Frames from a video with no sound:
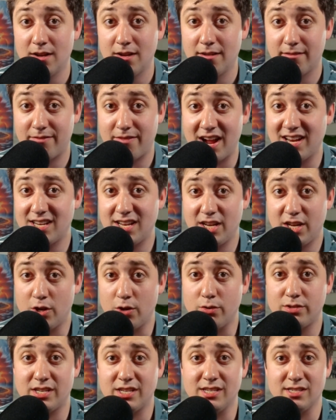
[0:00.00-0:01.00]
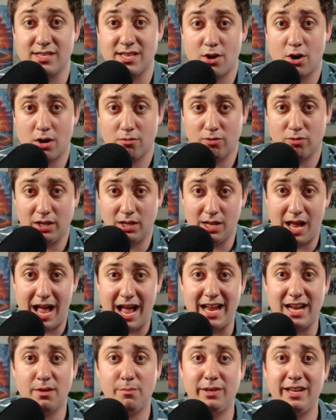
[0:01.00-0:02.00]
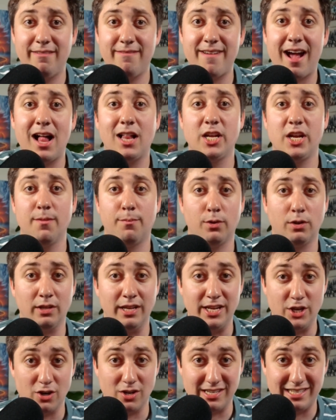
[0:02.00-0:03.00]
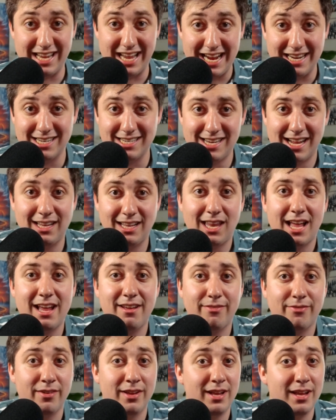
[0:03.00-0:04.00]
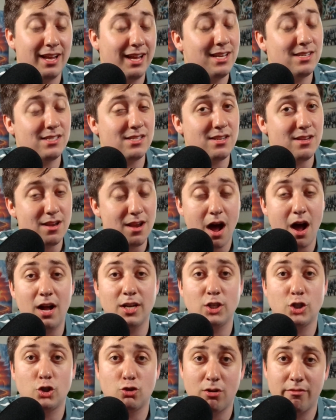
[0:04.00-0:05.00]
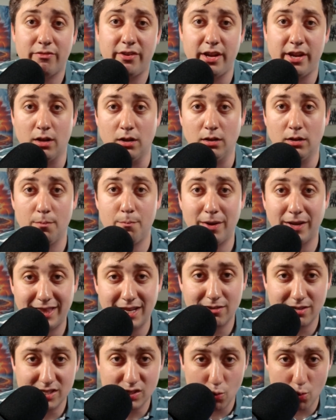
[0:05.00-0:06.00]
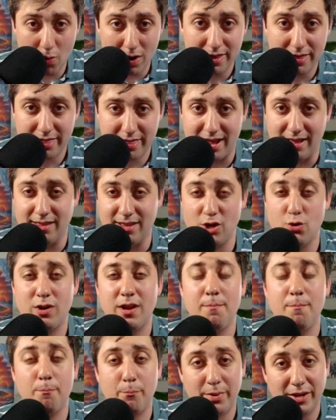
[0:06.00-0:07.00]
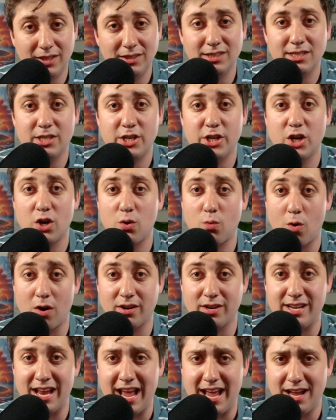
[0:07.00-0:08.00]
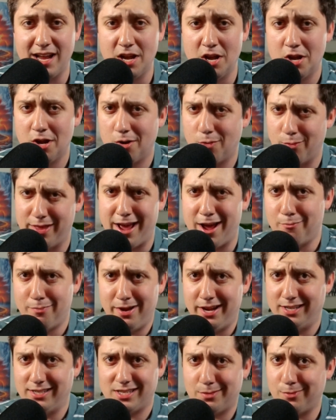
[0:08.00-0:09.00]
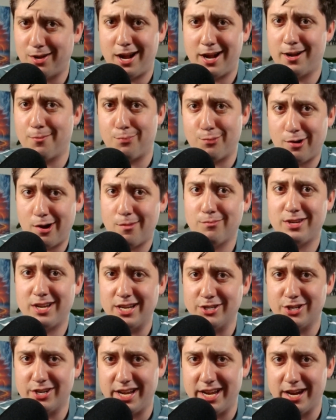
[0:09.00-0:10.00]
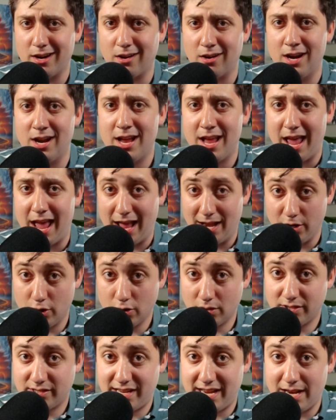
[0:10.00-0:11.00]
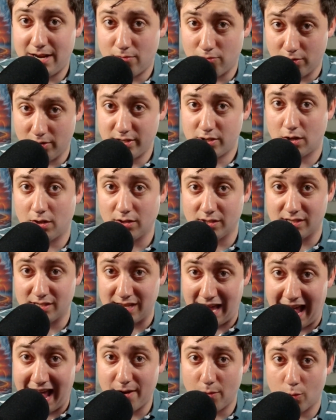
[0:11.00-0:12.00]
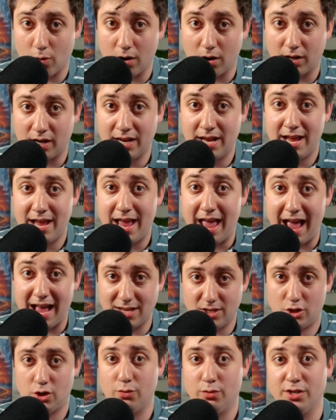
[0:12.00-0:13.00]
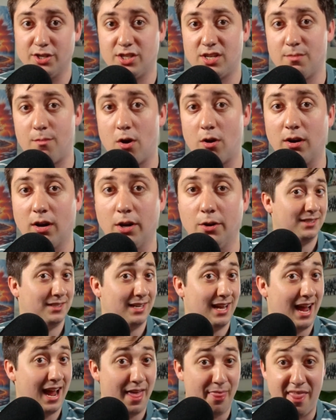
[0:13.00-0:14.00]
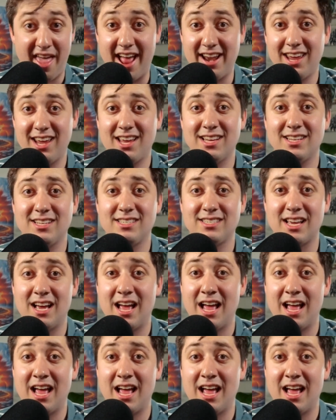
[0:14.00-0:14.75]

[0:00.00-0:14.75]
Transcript: finding uses that are reliably valuable in your day to day life is not trivial. But there is one thing that you can build into your workday without being some kind of prompt engineer, and you'll see results at work as soon as tomorrow. And that is